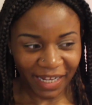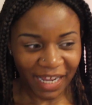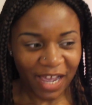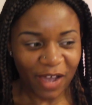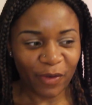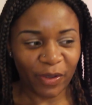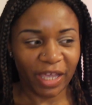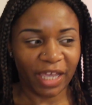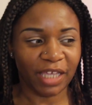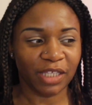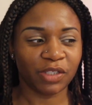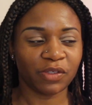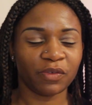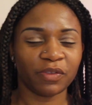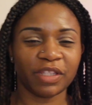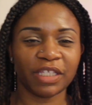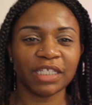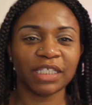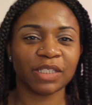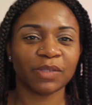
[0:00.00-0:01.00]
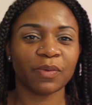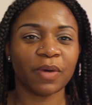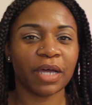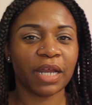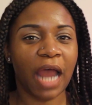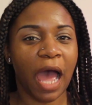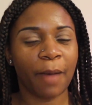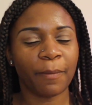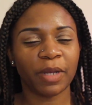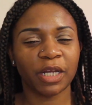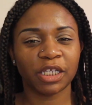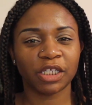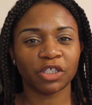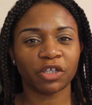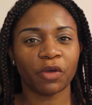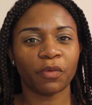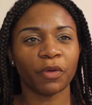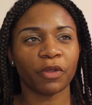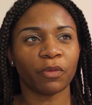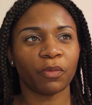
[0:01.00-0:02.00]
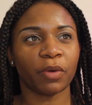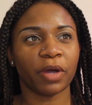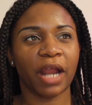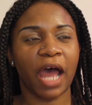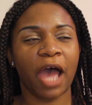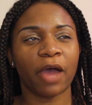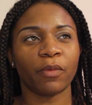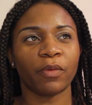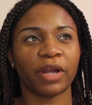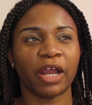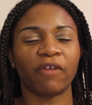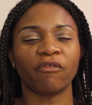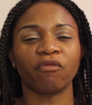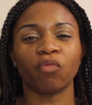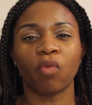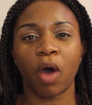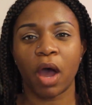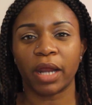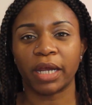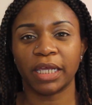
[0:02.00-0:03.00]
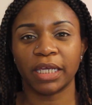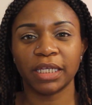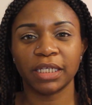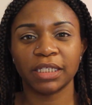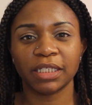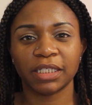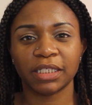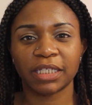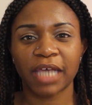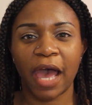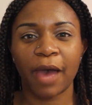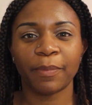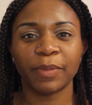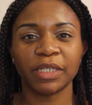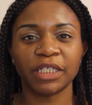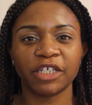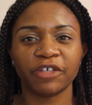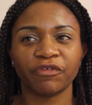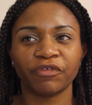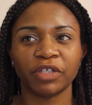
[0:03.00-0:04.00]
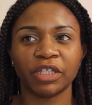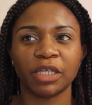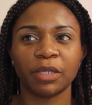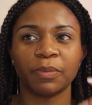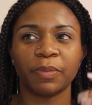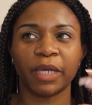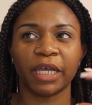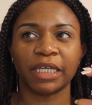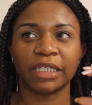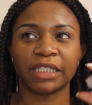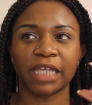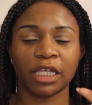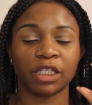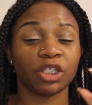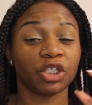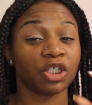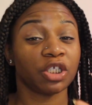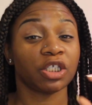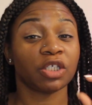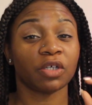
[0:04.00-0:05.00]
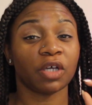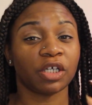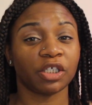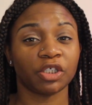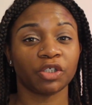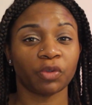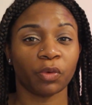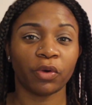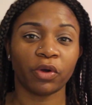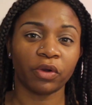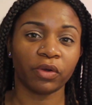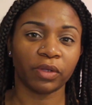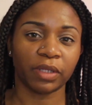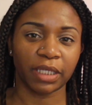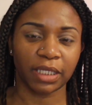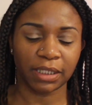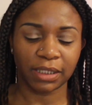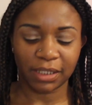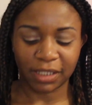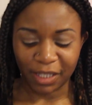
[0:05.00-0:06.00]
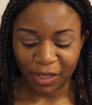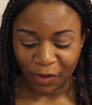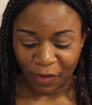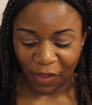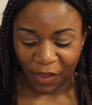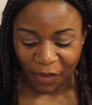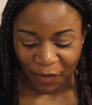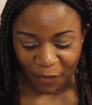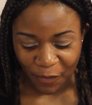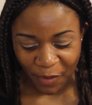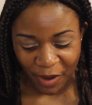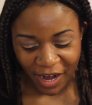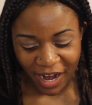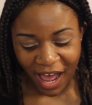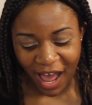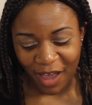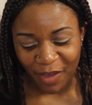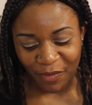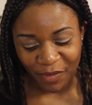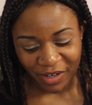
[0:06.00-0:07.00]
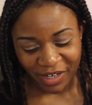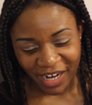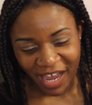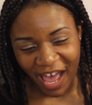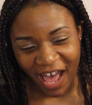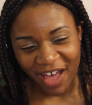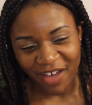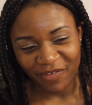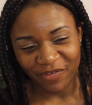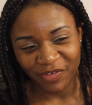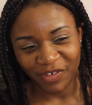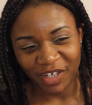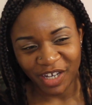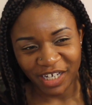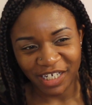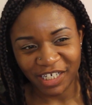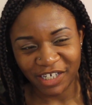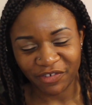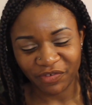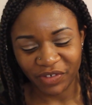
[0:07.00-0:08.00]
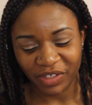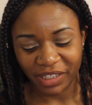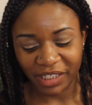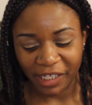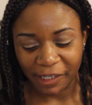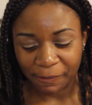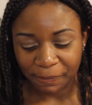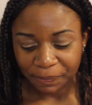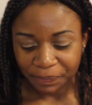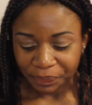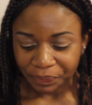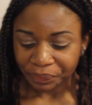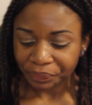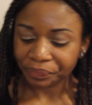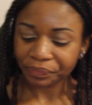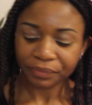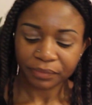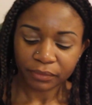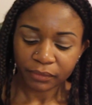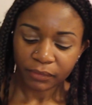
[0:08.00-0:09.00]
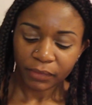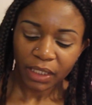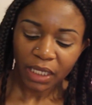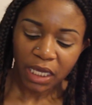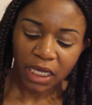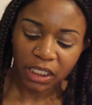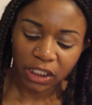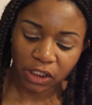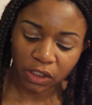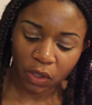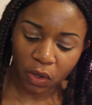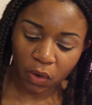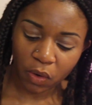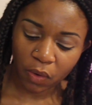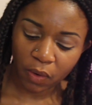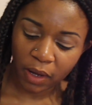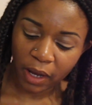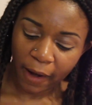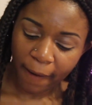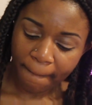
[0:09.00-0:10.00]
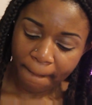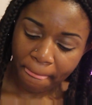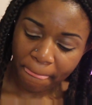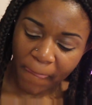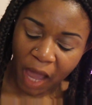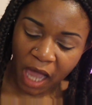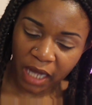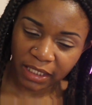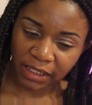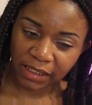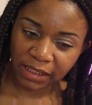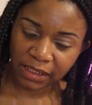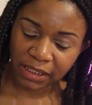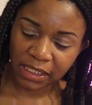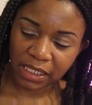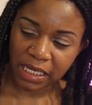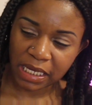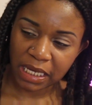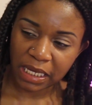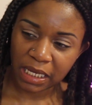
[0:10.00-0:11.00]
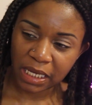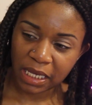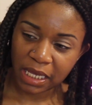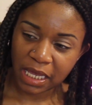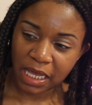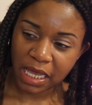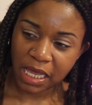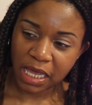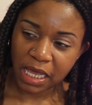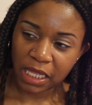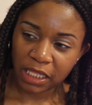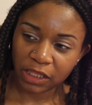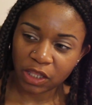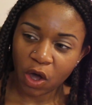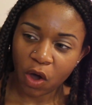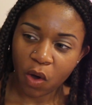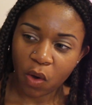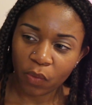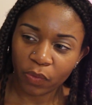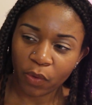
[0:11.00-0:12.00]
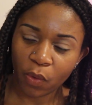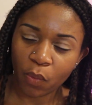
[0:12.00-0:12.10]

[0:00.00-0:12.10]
Okay, so this one, I'm going to start with what I would have wanted to happen differently, because that's just a shorter list than what I would have done differently. So honestly, the